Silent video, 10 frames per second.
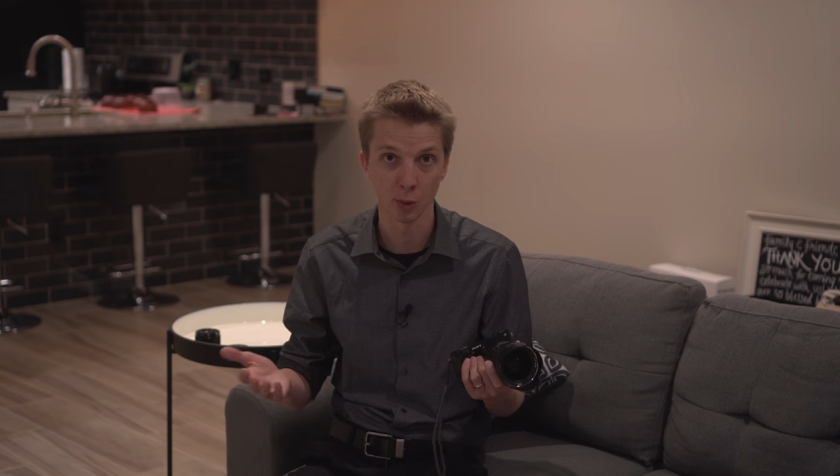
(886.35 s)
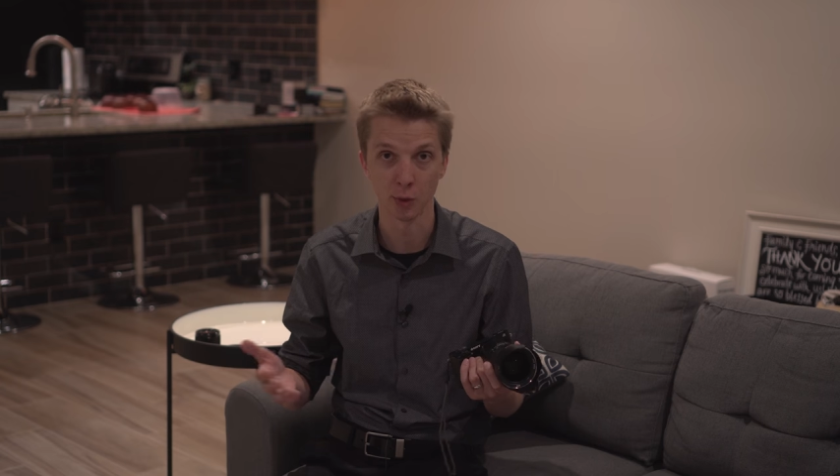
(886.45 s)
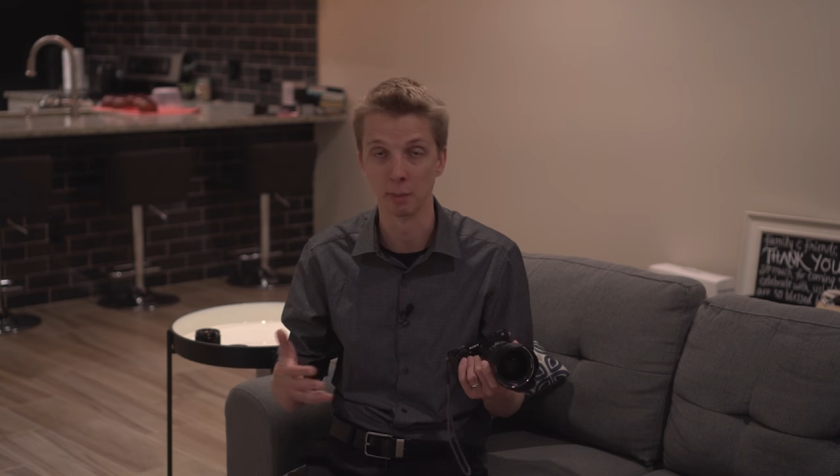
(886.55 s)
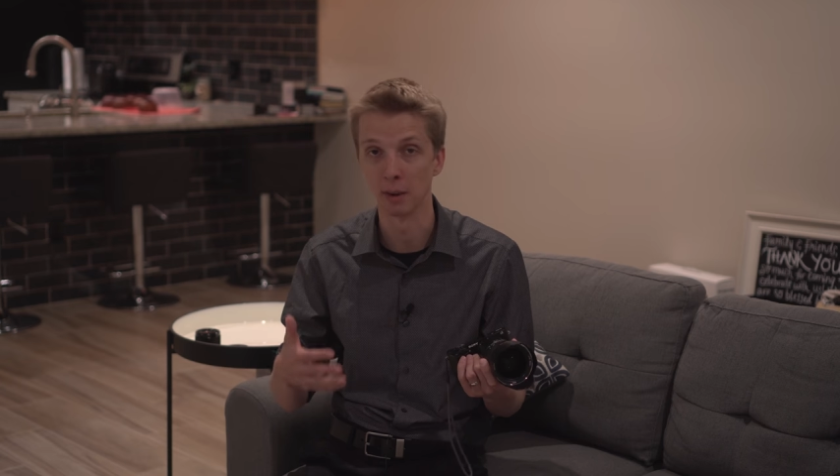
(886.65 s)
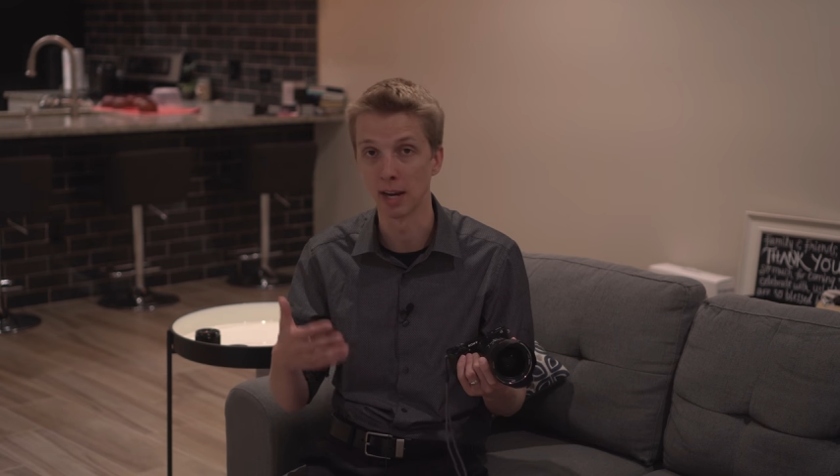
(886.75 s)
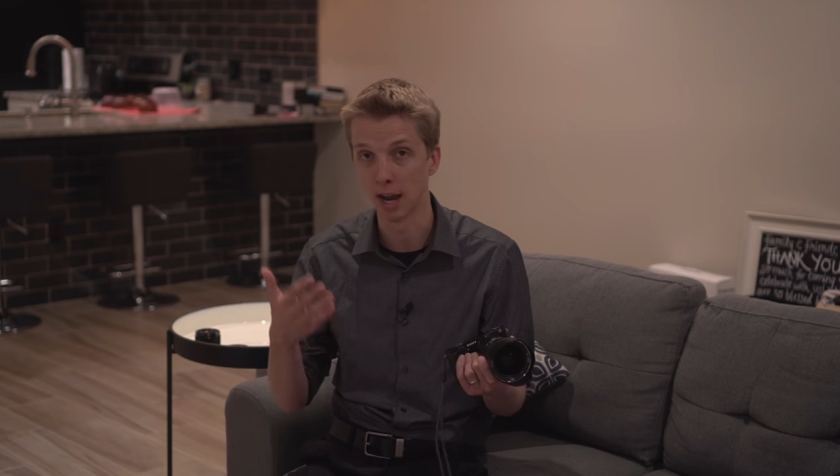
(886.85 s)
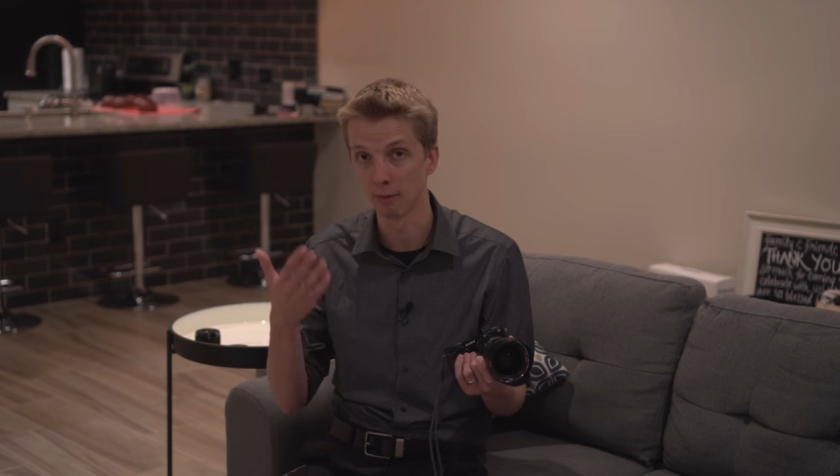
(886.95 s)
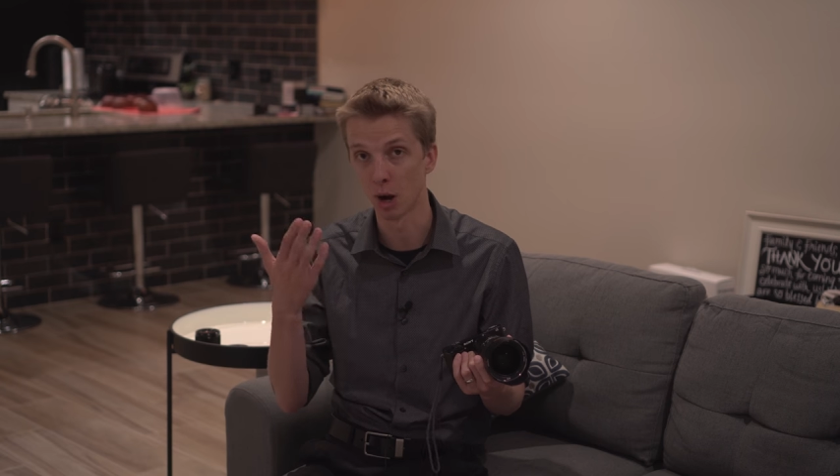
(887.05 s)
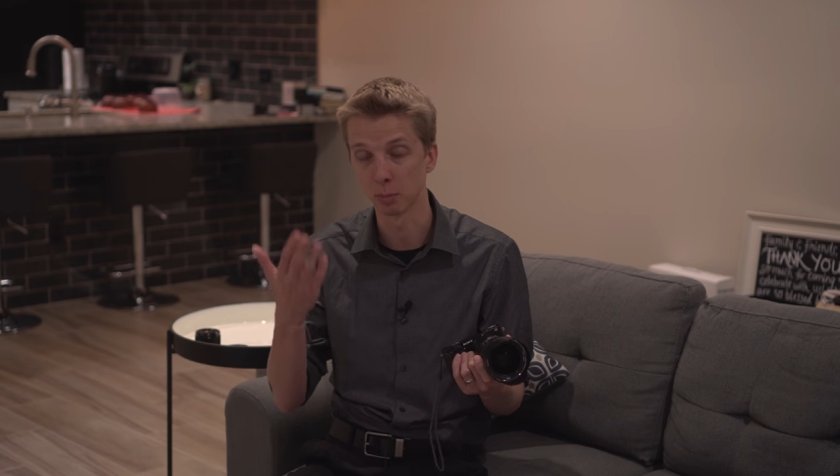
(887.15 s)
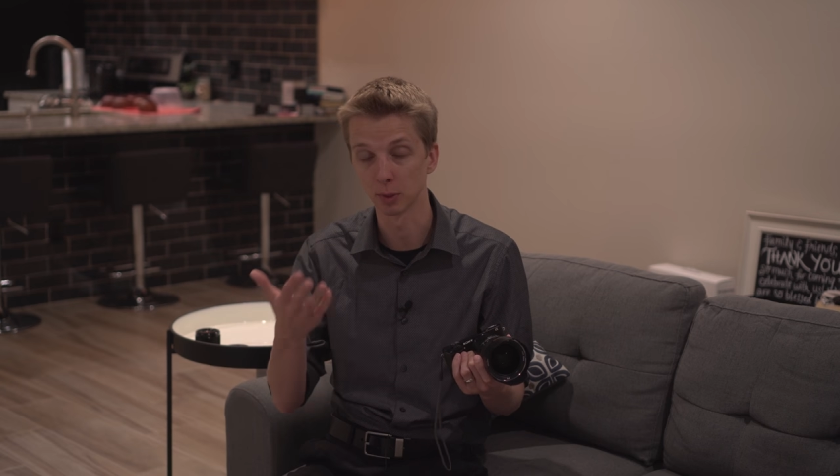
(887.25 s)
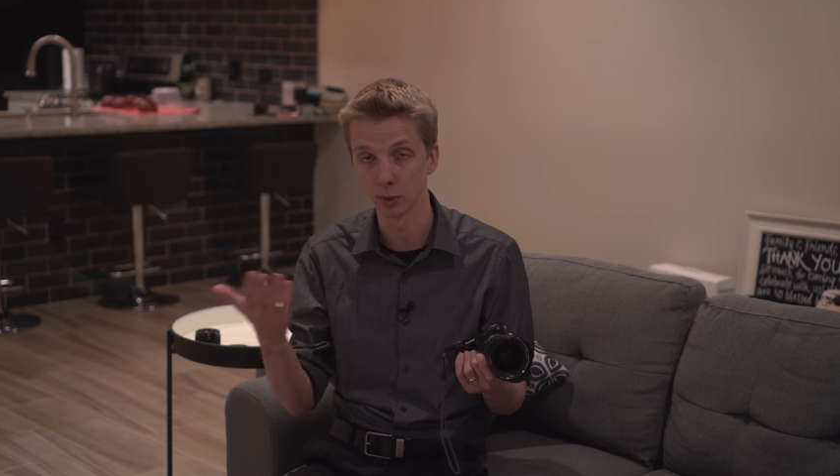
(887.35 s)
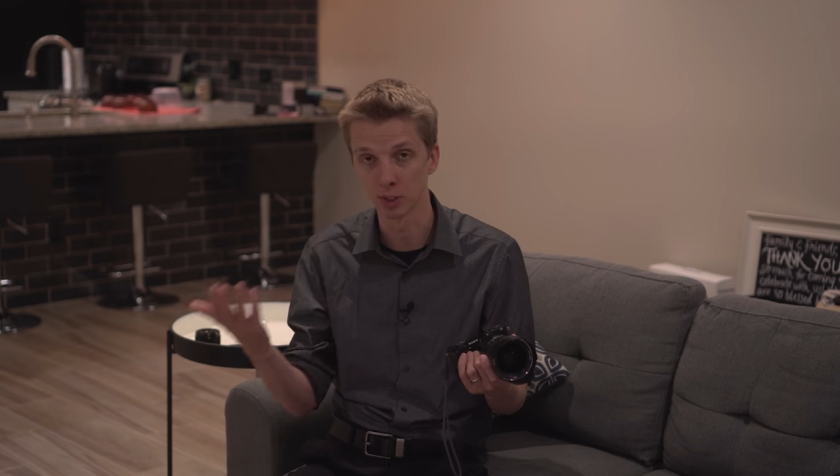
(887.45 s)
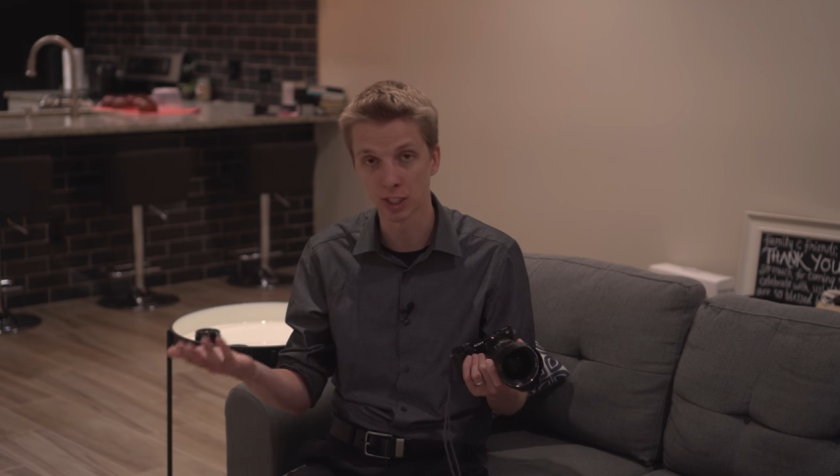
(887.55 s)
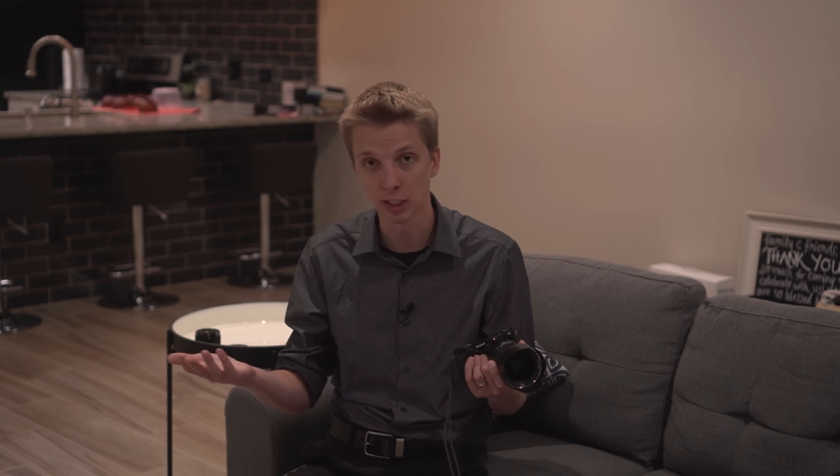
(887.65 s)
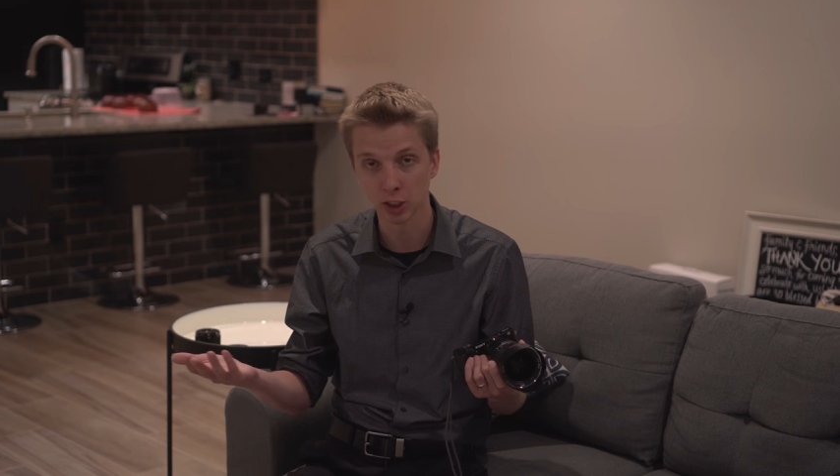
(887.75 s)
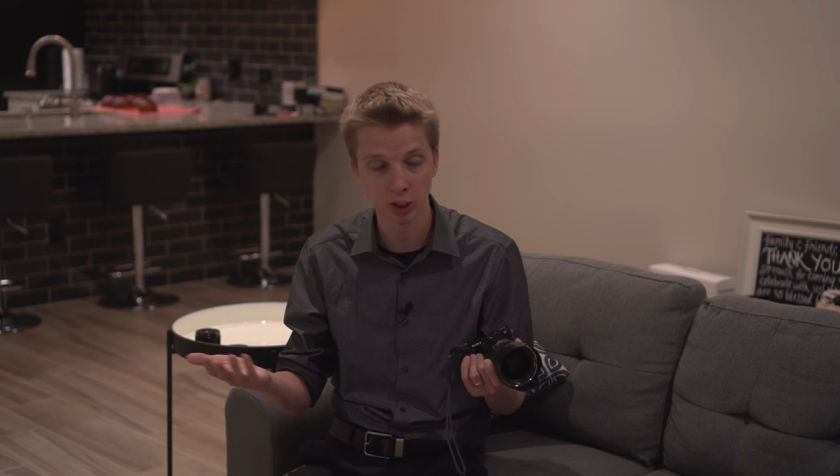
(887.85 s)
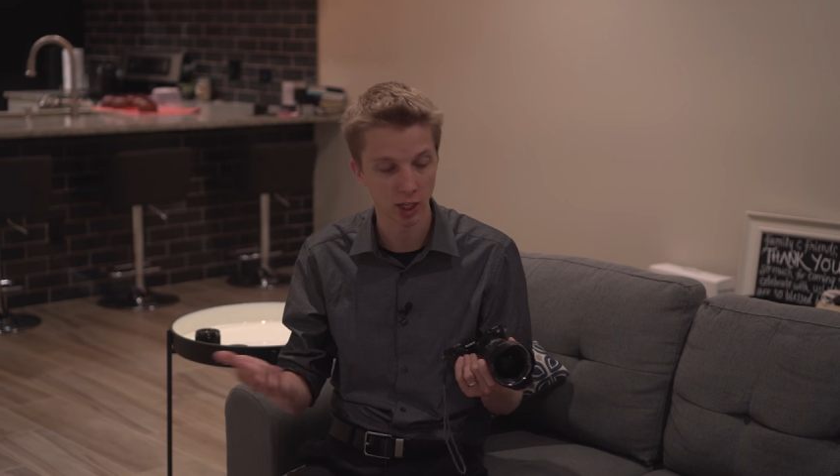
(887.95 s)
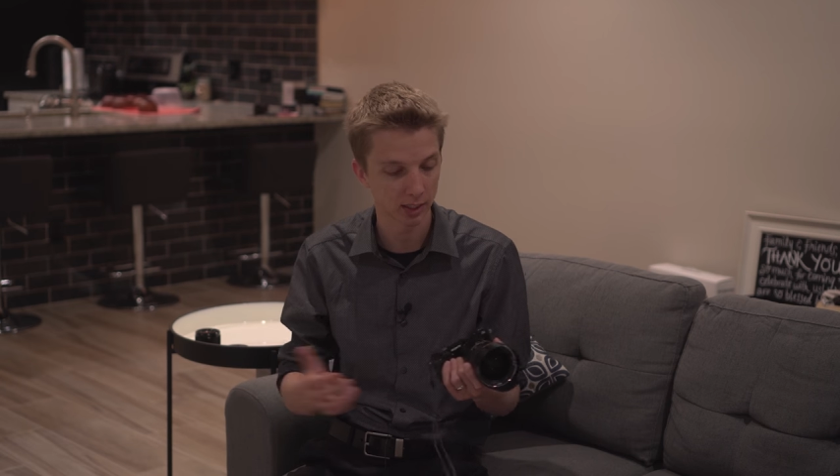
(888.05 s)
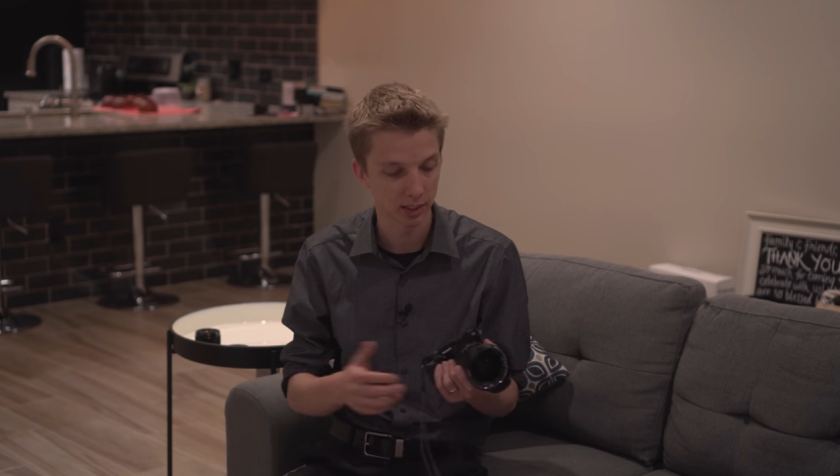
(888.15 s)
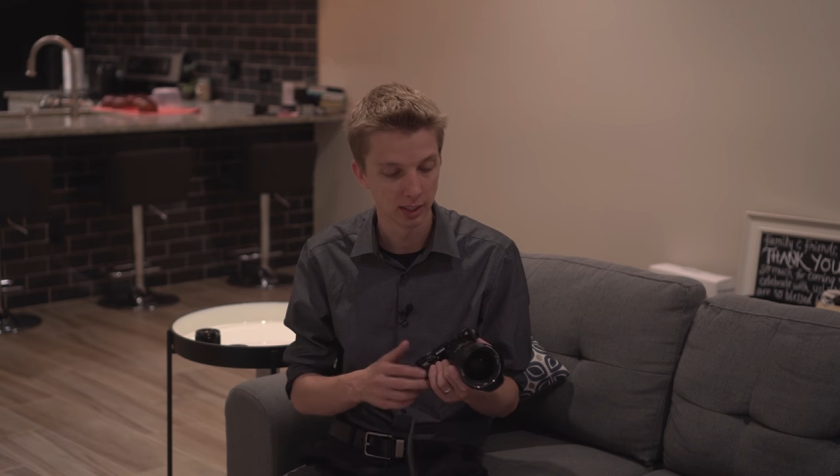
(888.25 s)
or they might have optical steady
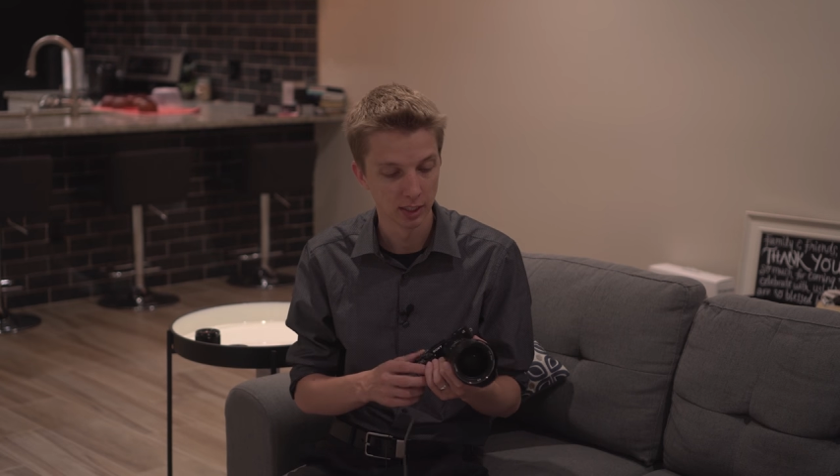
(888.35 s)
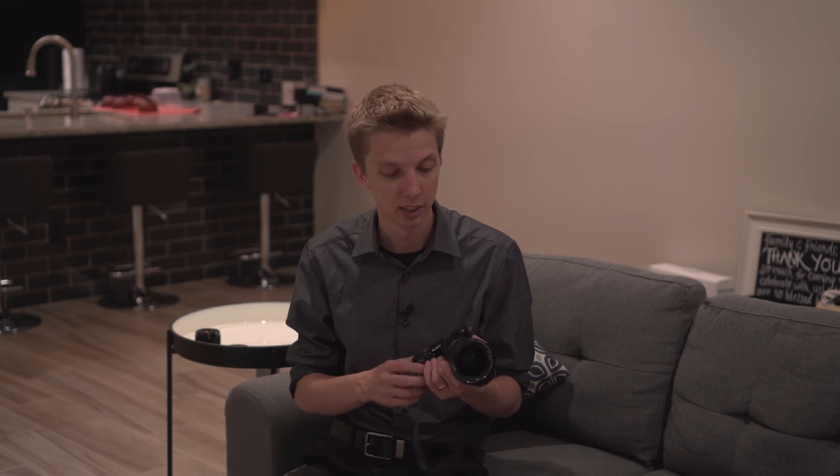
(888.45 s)
shot.